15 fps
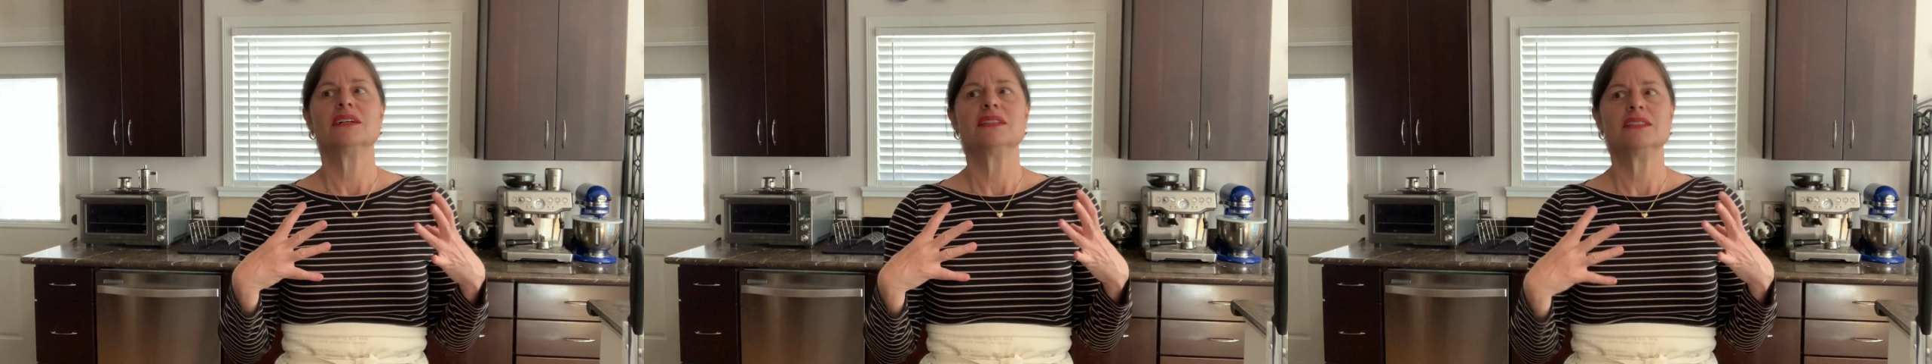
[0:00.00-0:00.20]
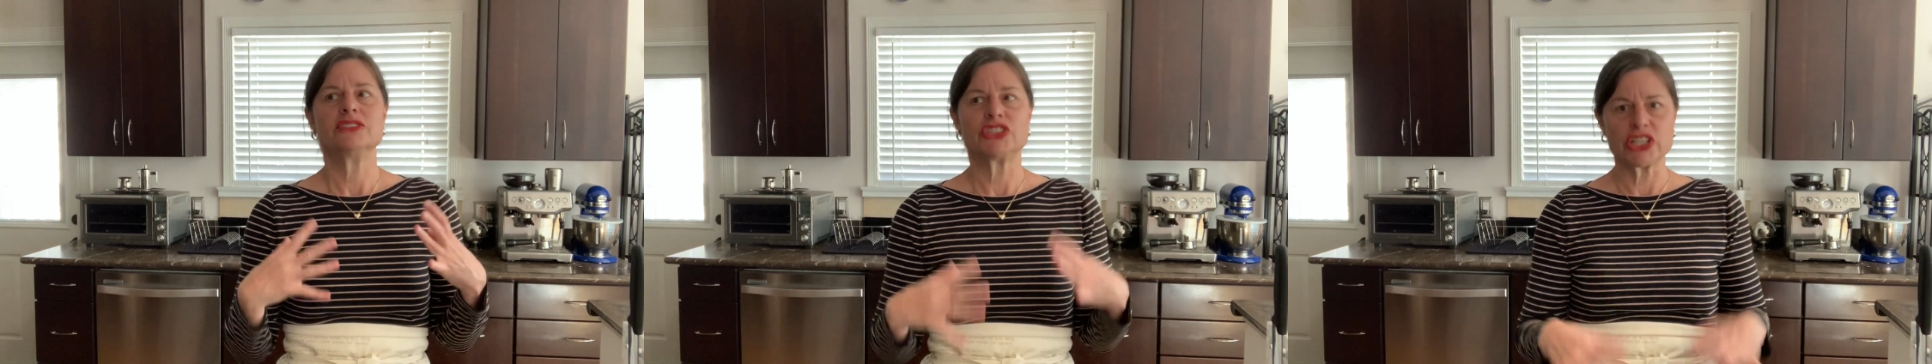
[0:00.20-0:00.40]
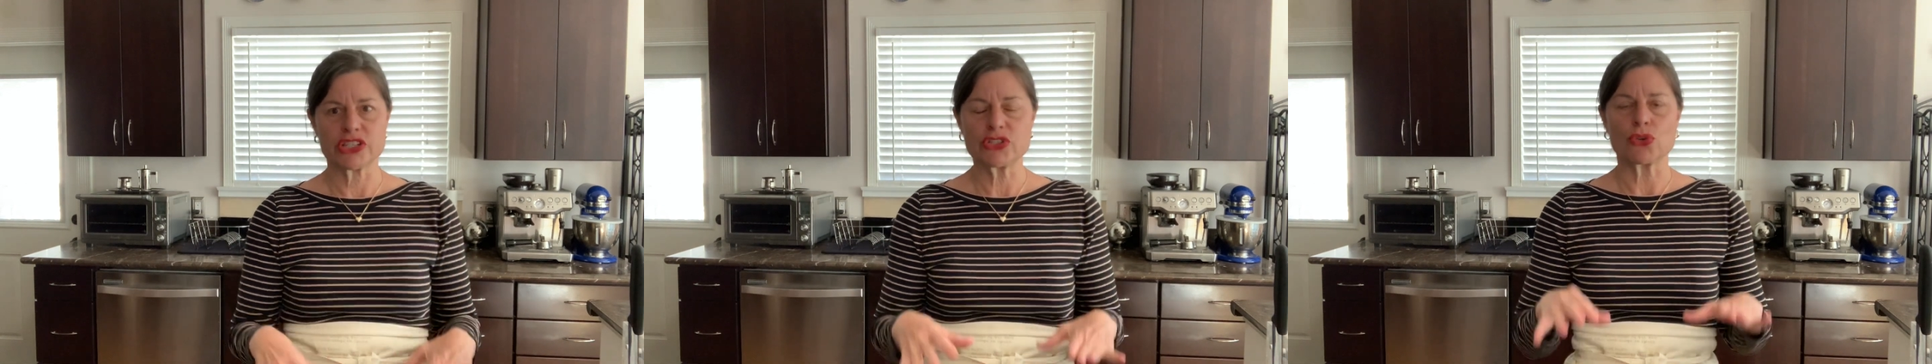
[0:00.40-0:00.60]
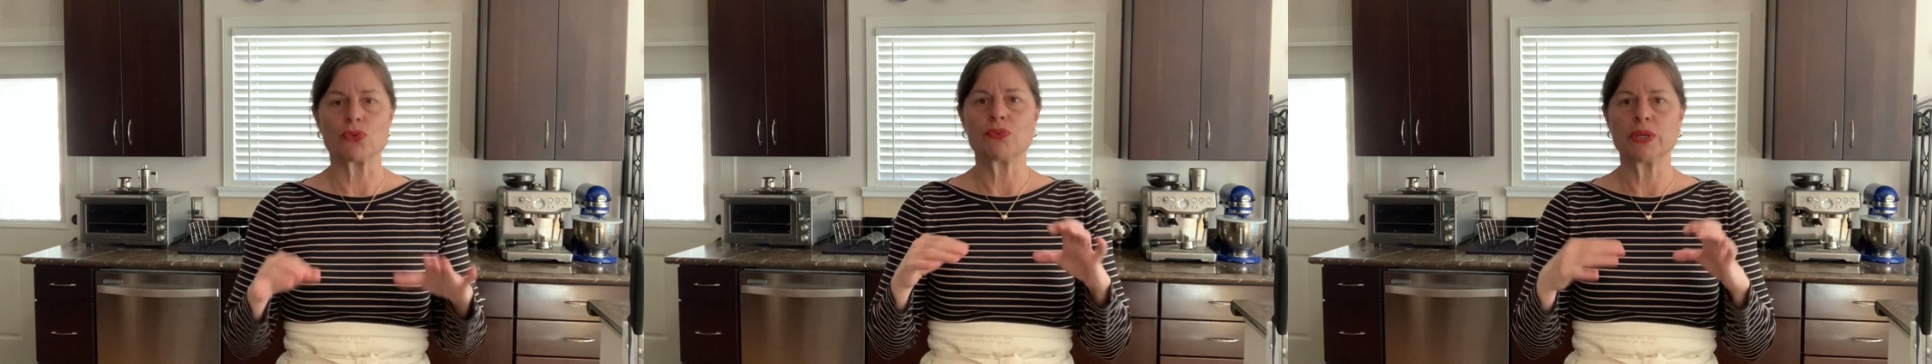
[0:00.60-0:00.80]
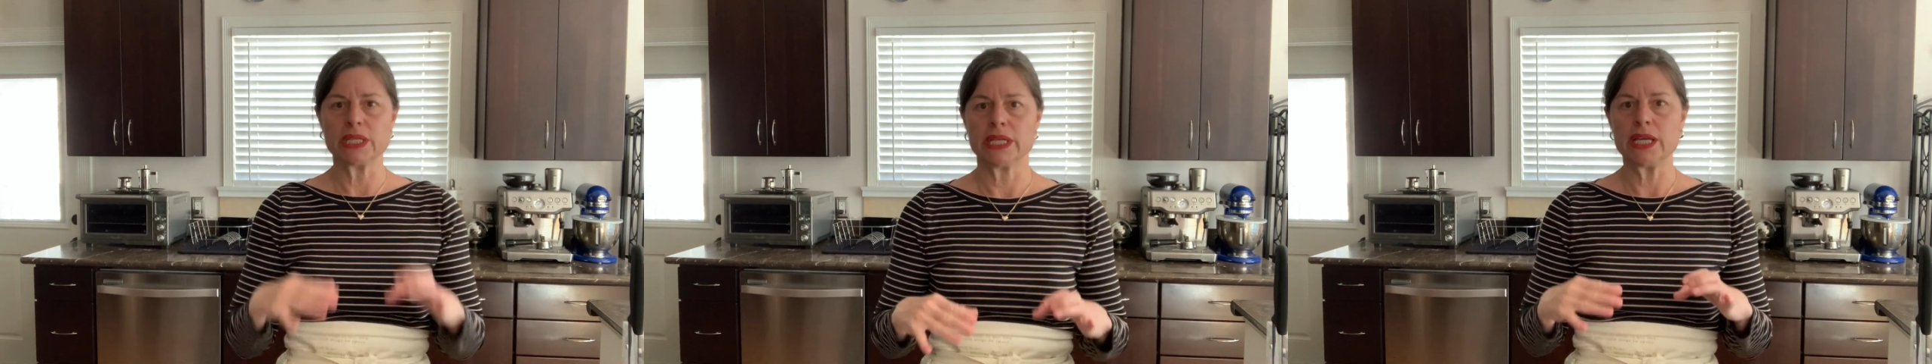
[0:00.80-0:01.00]
just
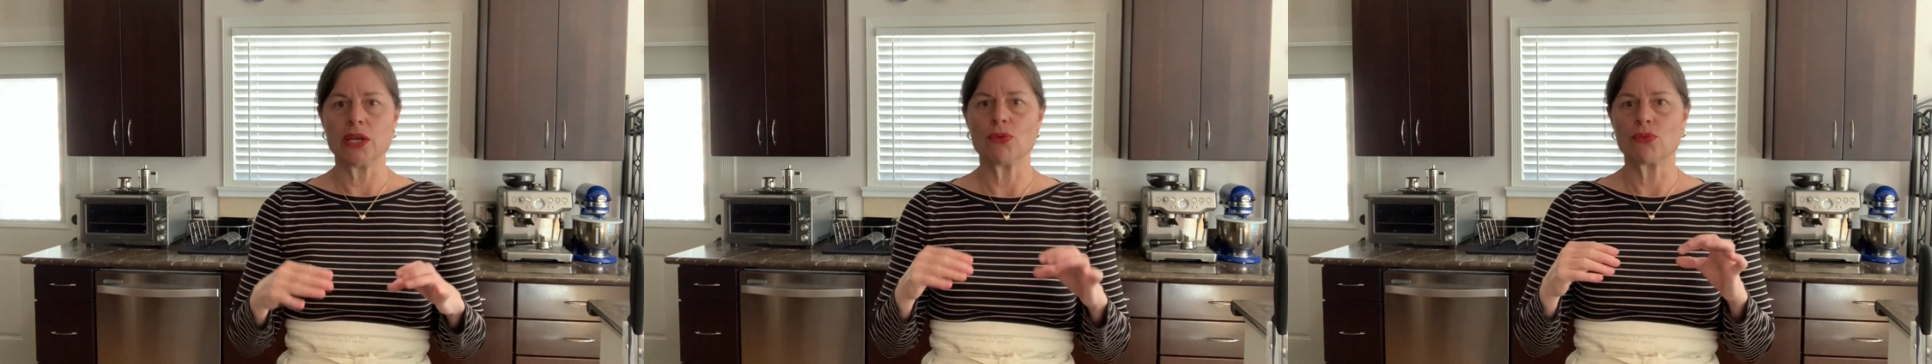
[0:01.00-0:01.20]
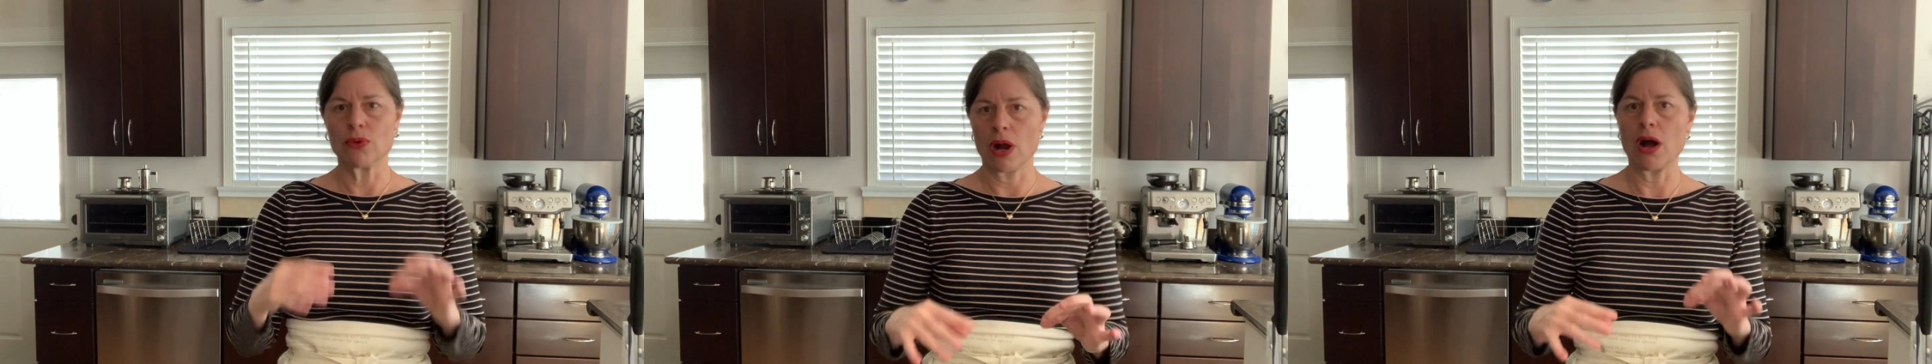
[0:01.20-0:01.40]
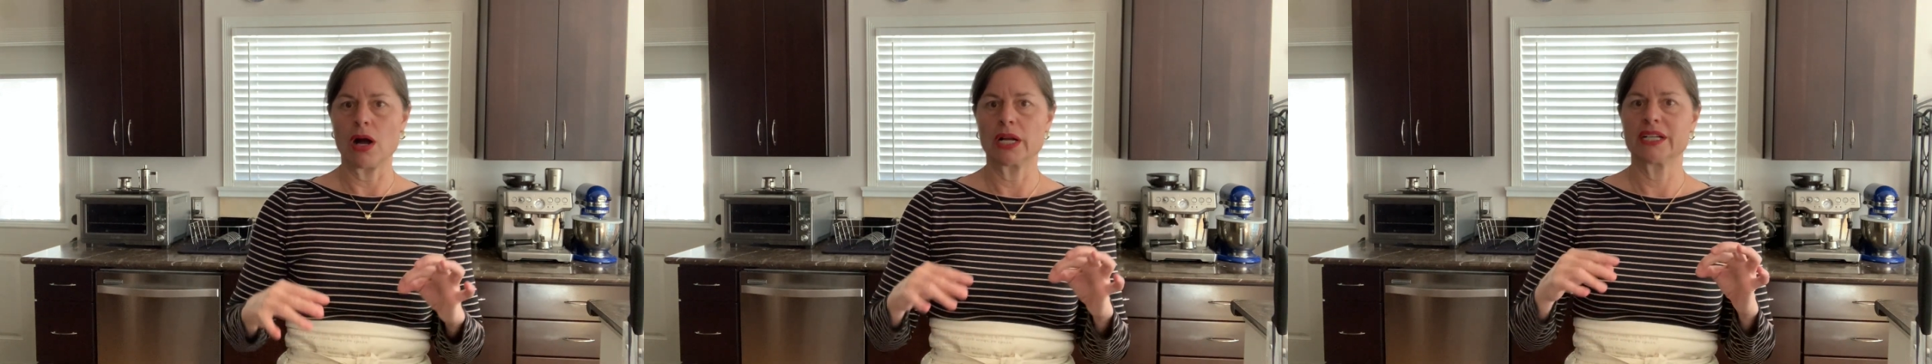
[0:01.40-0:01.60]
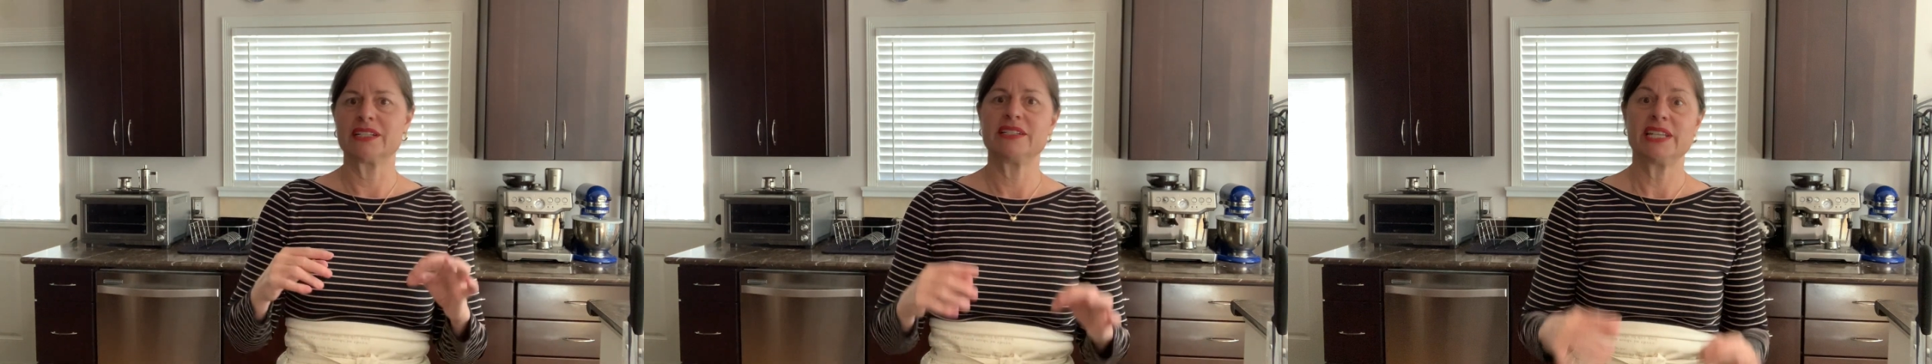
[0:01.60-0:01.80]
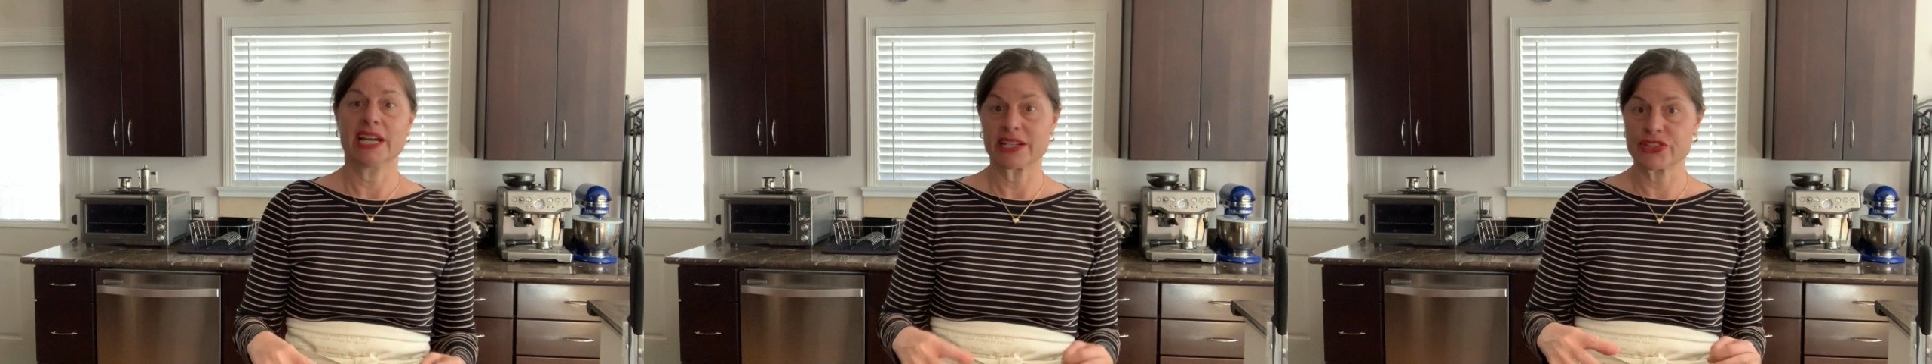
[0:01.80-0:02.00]
really wrong
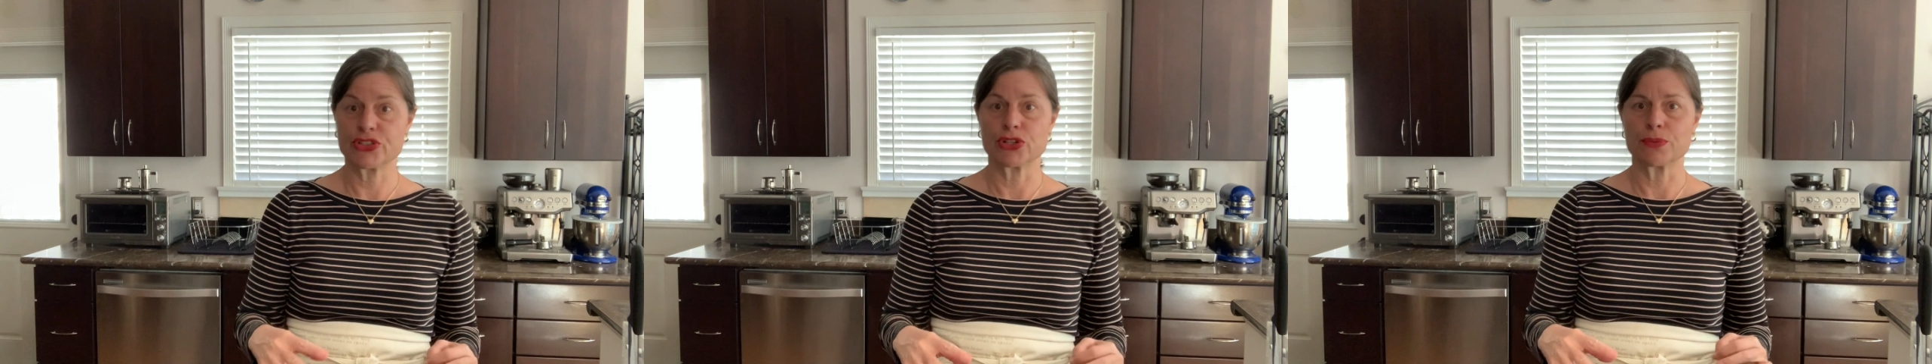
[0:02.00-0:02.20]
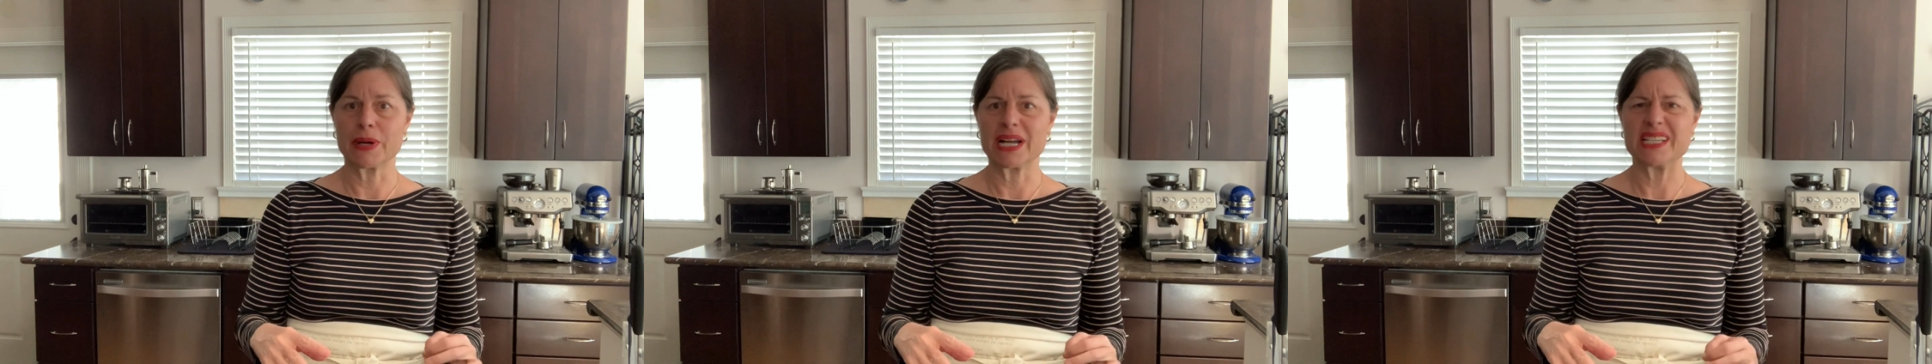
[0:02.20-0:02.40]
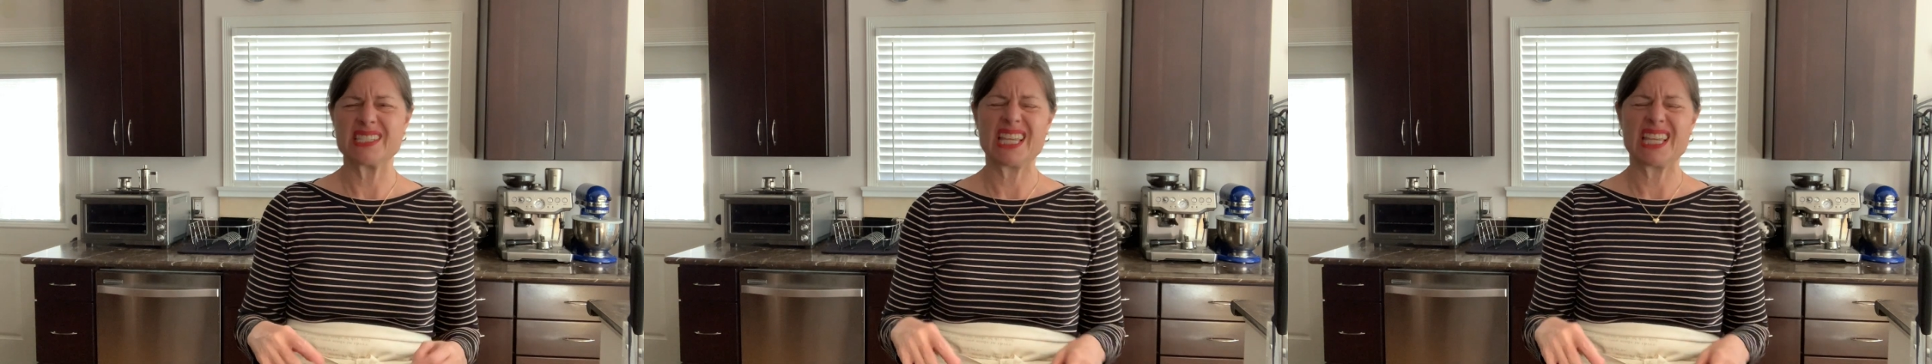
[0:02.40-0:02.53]
texture-wise.